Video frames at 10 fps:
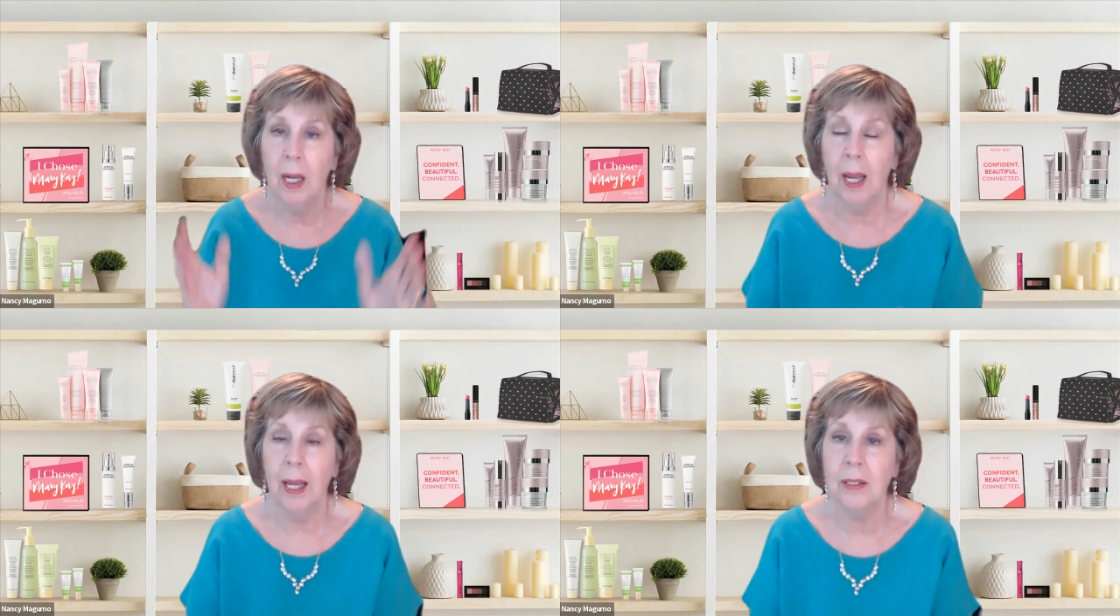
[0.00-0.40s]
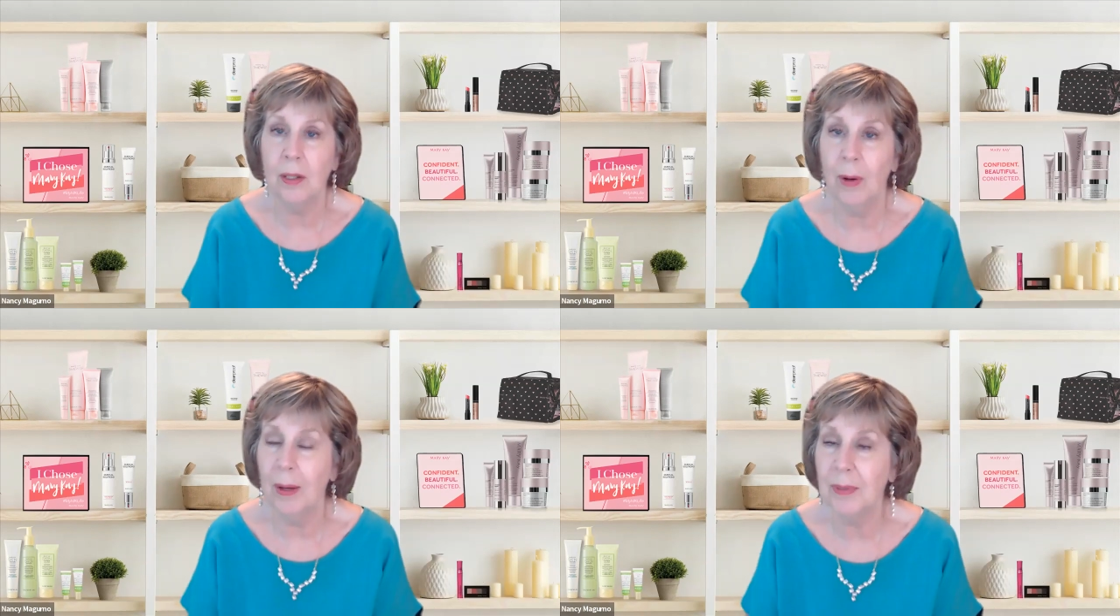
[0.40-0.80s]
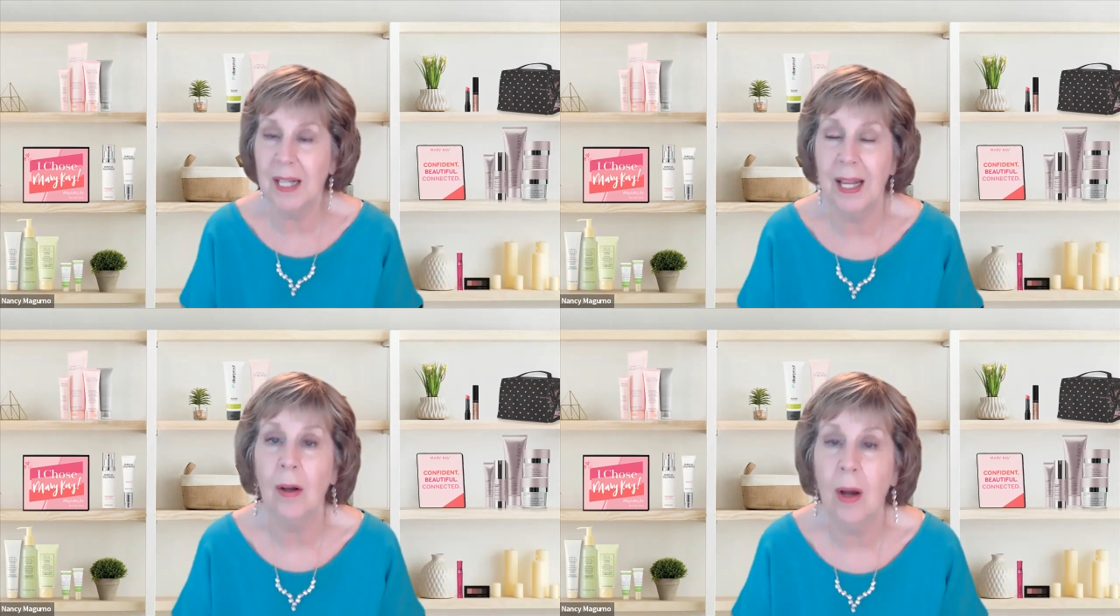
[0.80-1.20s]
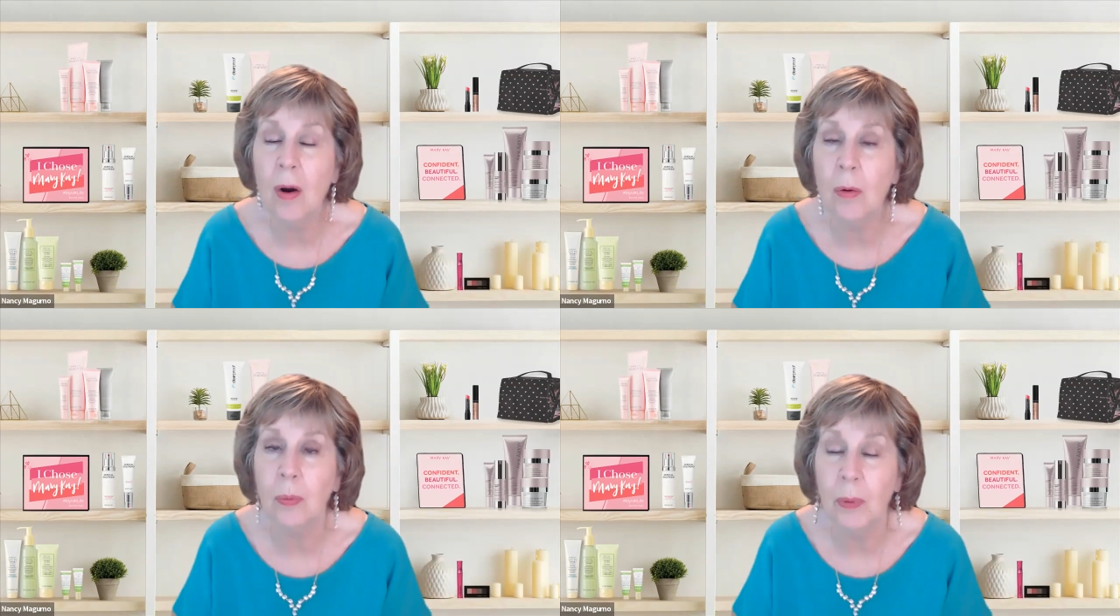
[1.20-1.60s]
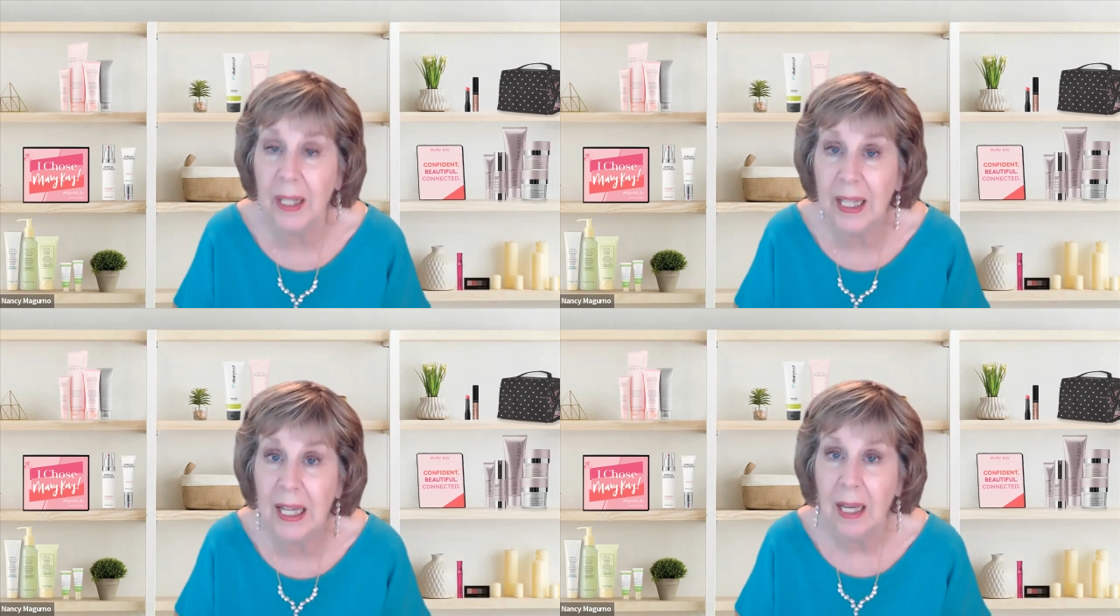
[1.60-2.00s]
And so I was like, oh,
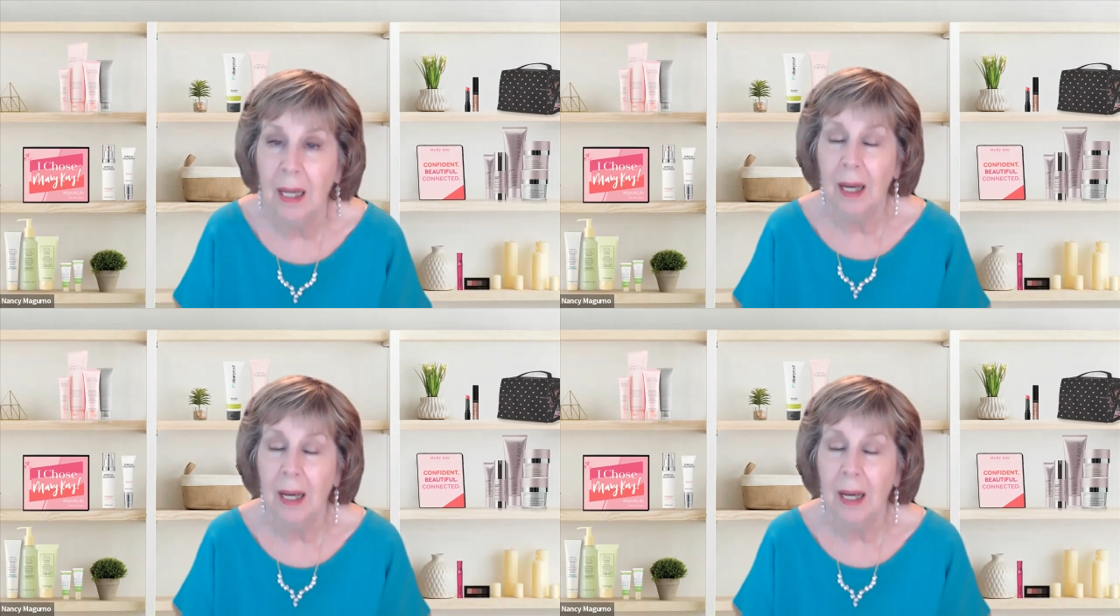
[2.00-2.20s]
really?